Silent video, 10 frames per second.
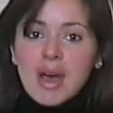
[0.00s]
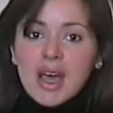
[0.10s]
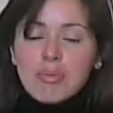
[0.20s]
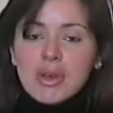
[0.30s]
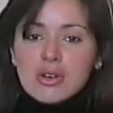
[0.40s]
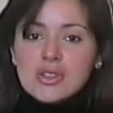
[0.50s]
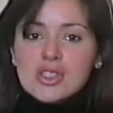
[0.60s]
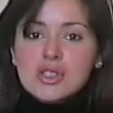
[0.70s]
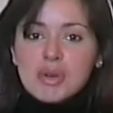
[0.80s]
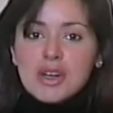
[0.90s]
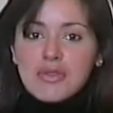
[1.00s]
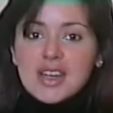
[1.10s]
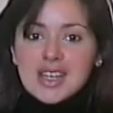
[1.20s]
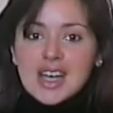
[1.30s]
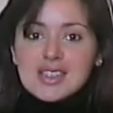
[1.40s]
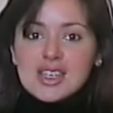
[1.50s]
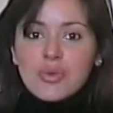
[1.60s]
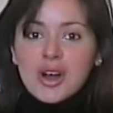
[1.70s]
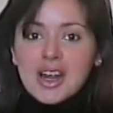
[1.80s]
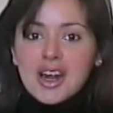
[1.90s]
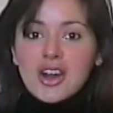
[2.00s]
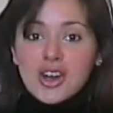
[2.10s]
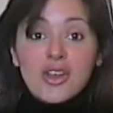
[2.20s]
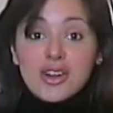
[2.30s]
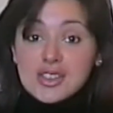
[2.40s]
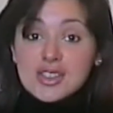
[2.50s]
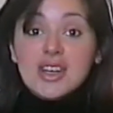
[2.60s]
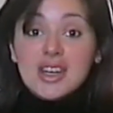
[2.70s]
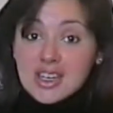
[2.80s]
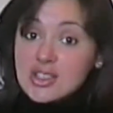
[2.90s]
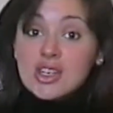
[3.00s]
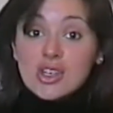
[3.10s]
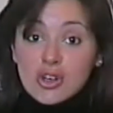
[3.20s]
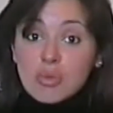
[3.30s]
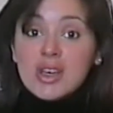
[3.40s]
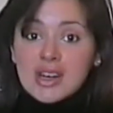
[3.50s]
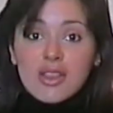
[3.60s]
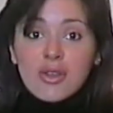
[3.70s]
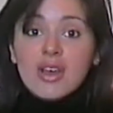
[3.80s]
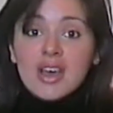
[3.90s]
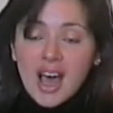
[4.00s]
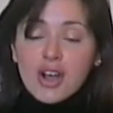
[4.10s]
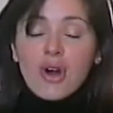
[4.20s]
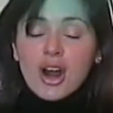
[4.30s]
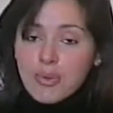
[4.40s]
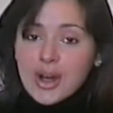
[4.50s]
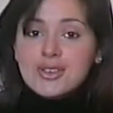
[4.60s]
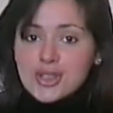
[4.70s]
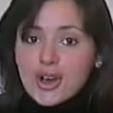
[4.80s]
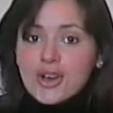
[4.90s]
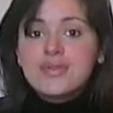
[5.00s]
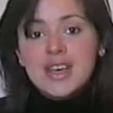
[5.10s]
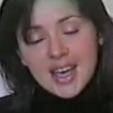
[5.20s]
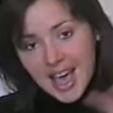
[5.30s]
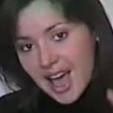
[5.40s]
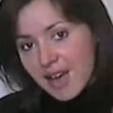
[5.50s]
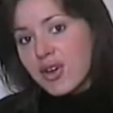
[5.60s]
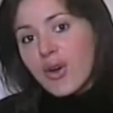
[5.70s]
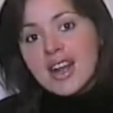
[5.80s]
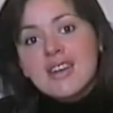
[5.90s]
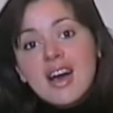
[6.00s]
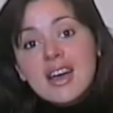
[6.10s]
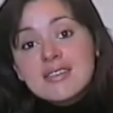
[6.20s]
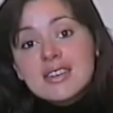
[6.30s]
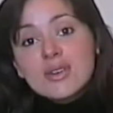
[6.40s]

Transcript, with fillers: mate, because it's been a fantastic one, and I know that it's going to continue to be another a great one. So have a great night.